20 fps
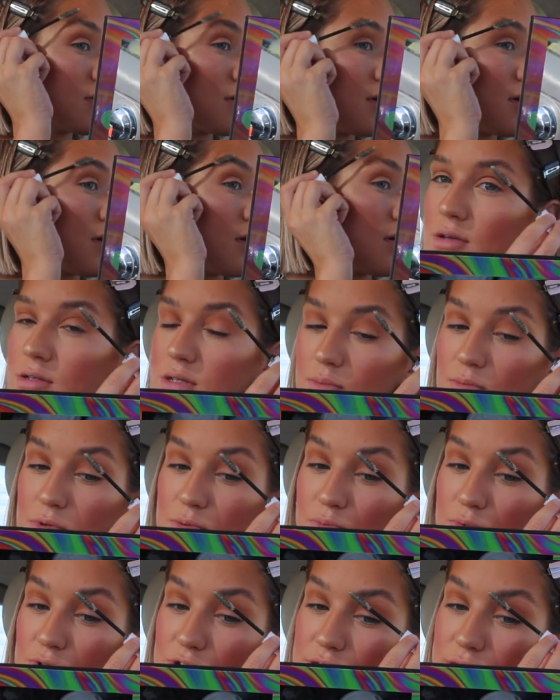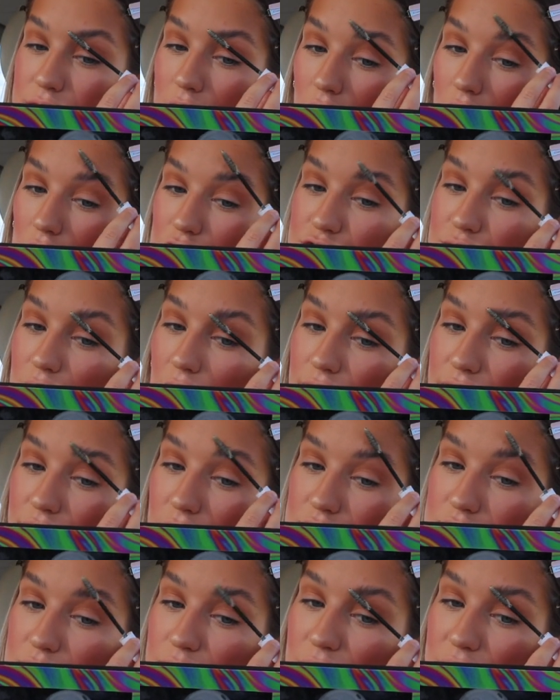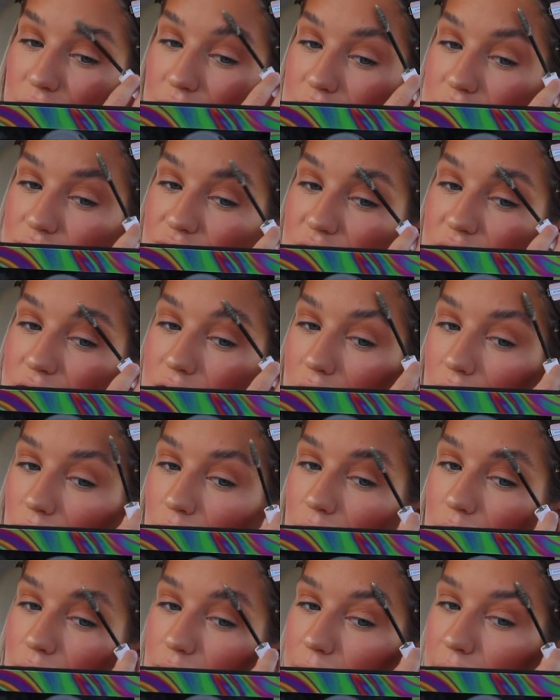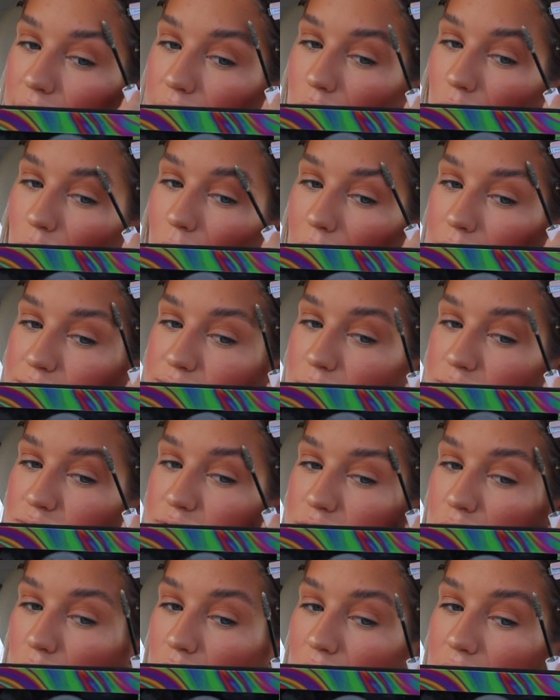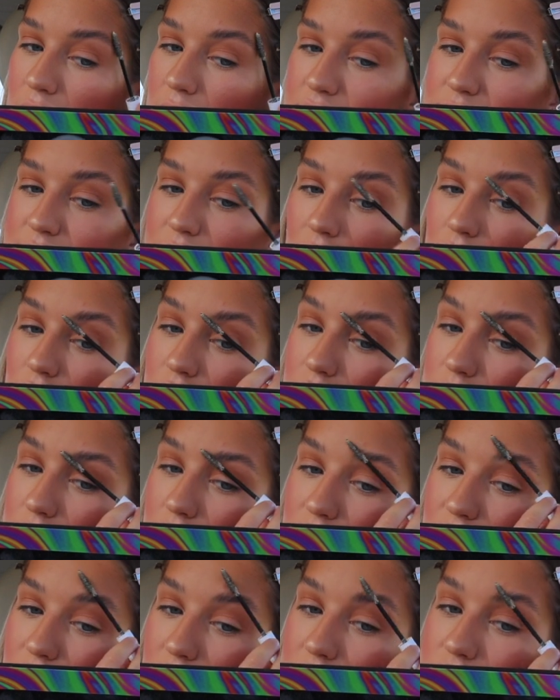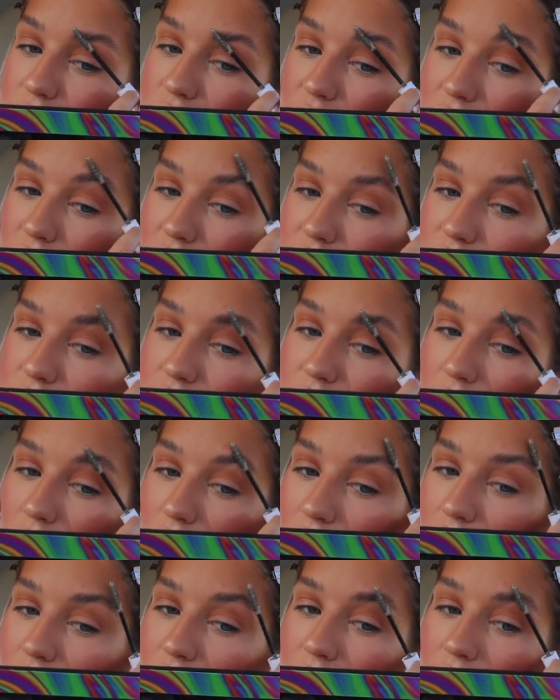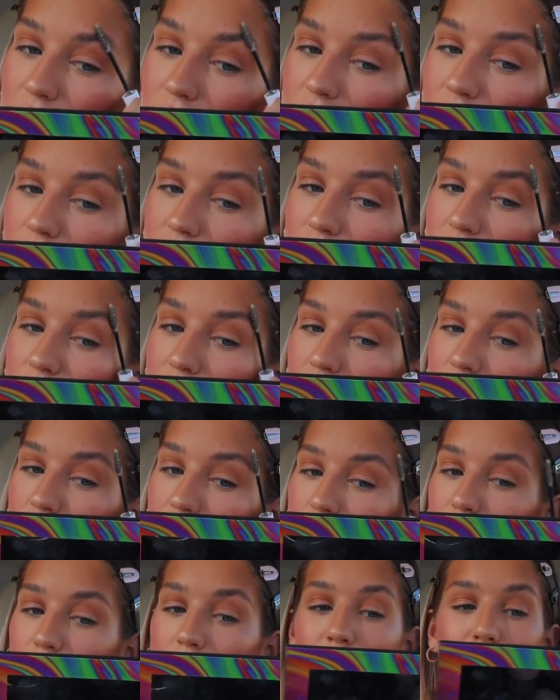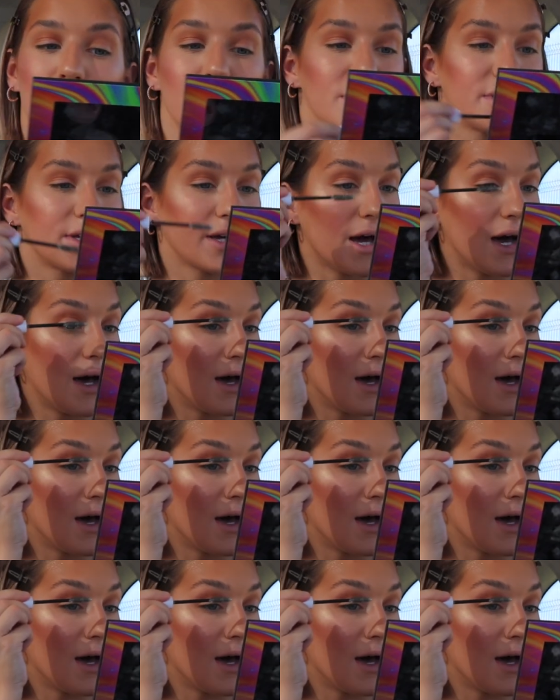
So I'm just brushing. Oh, do you know what I forgot to bring in this video? Makeup wipes. I'm so glad I started off with my face first and not my bloody